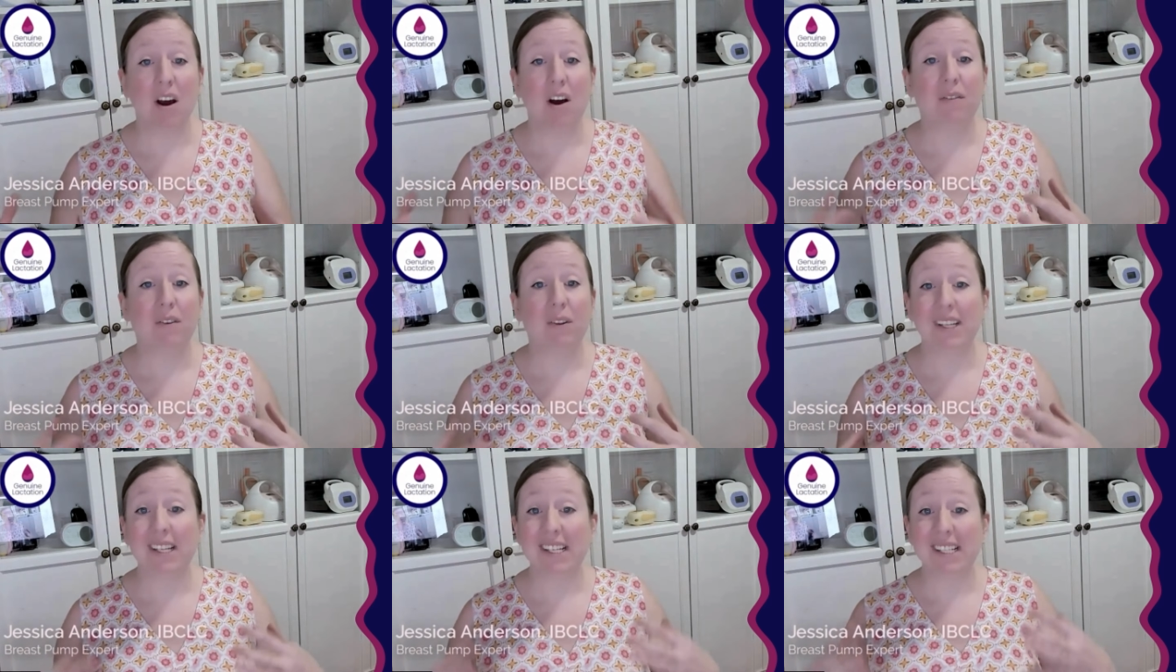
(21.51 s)

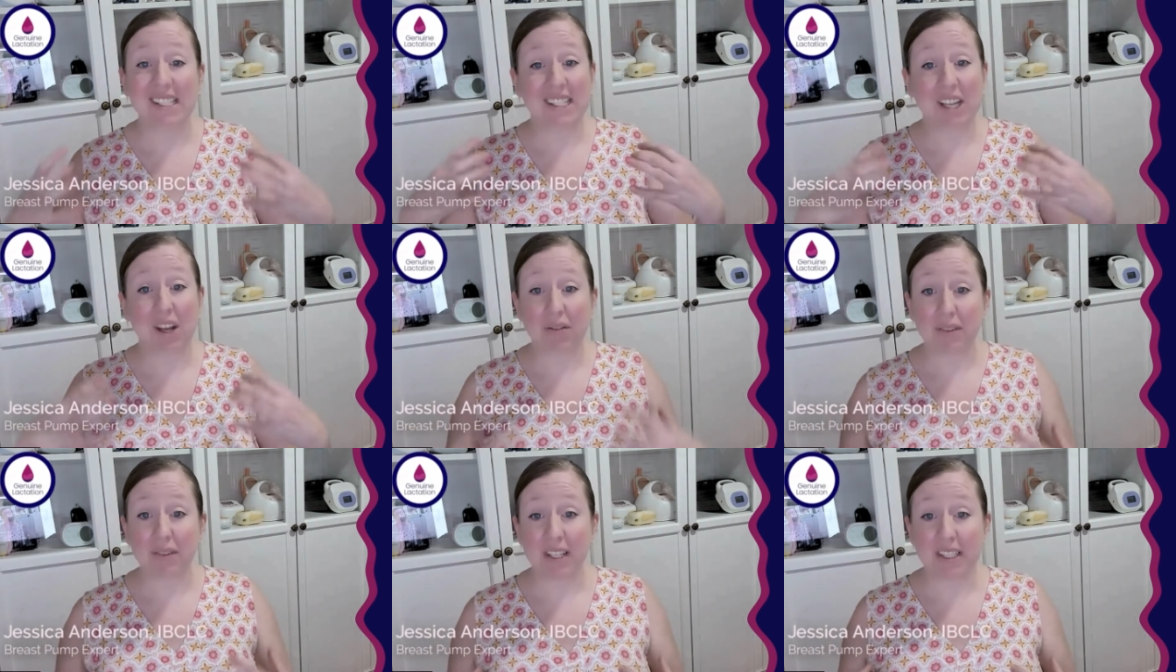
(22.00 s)
fully
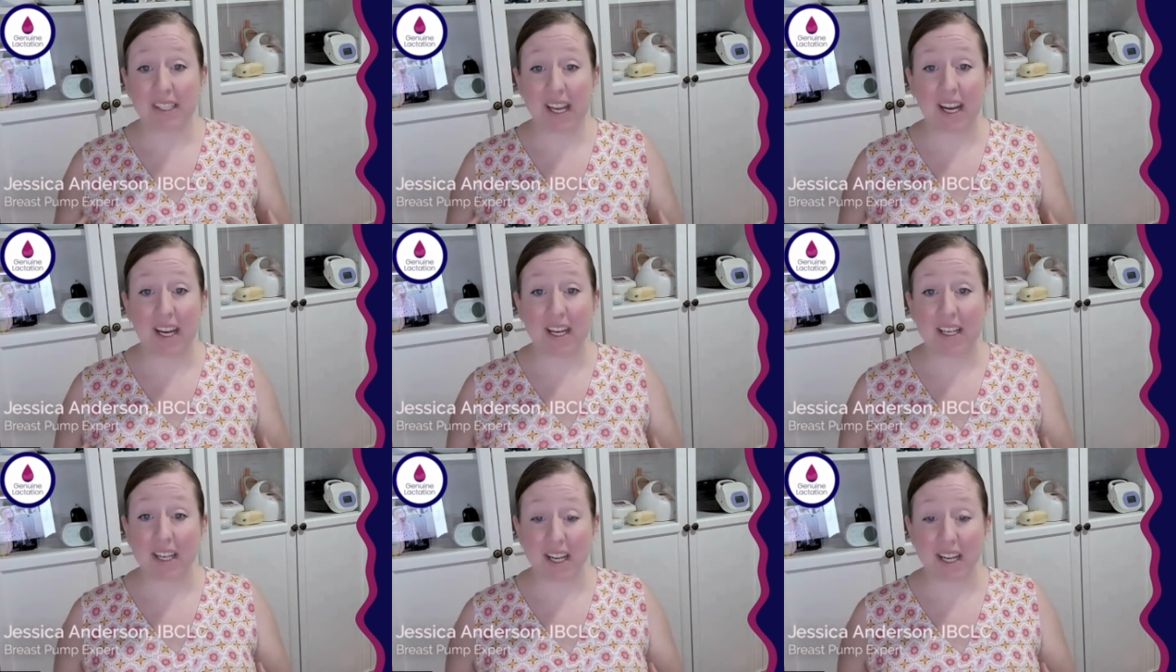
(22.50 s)
self
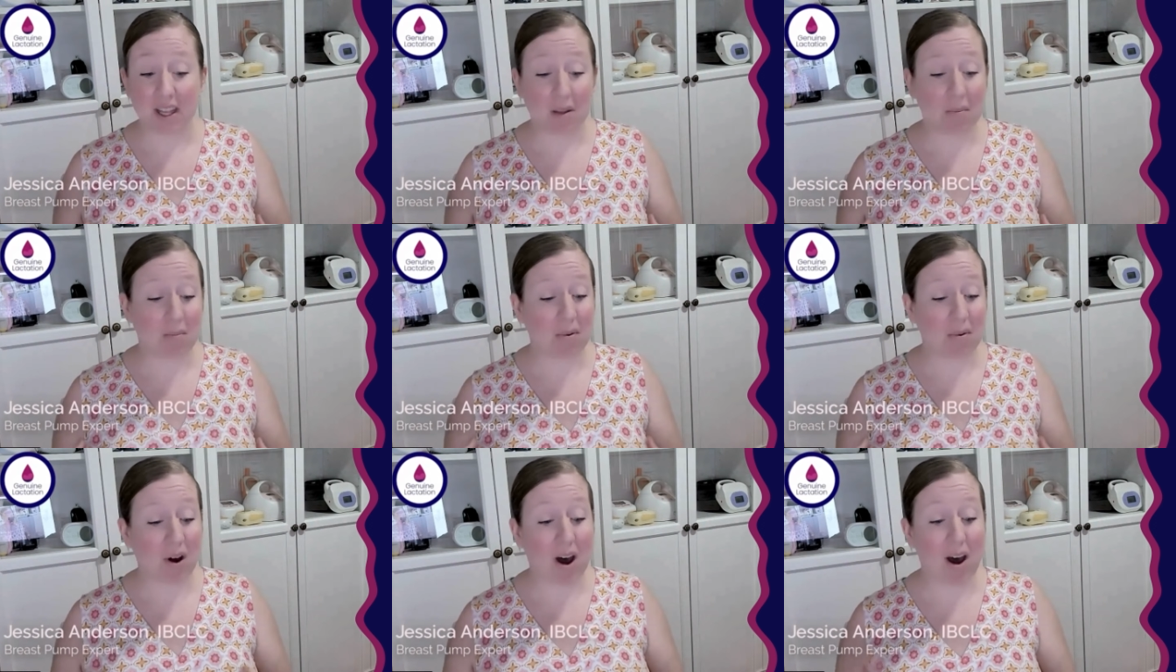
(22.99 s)
contained in the
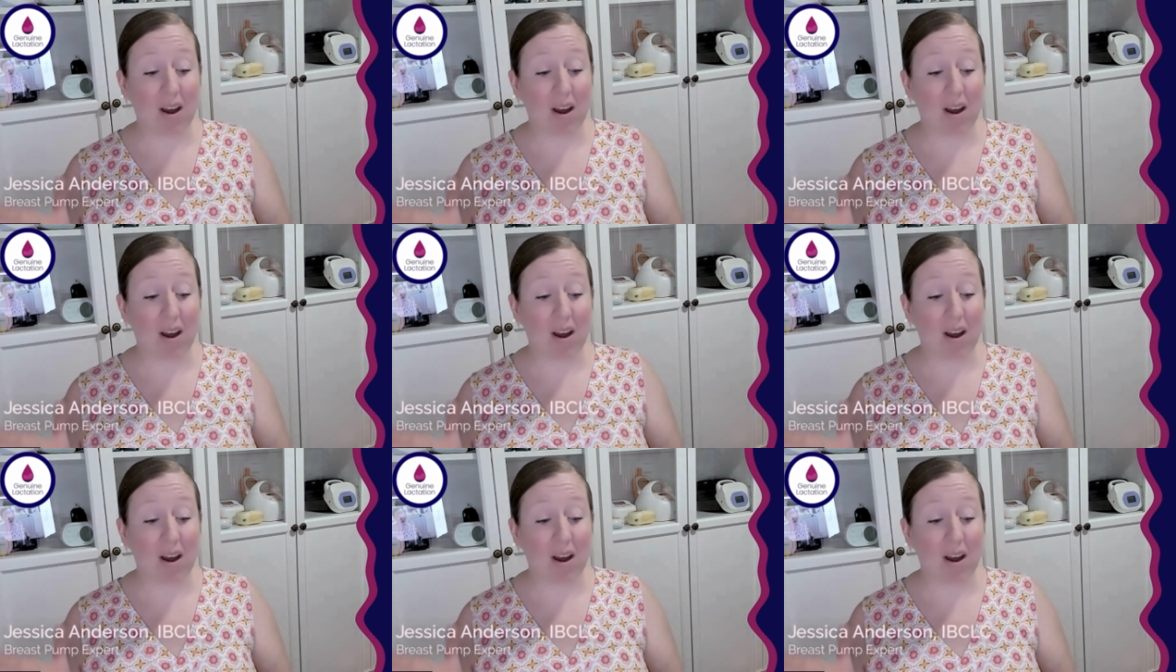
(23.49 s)
bra.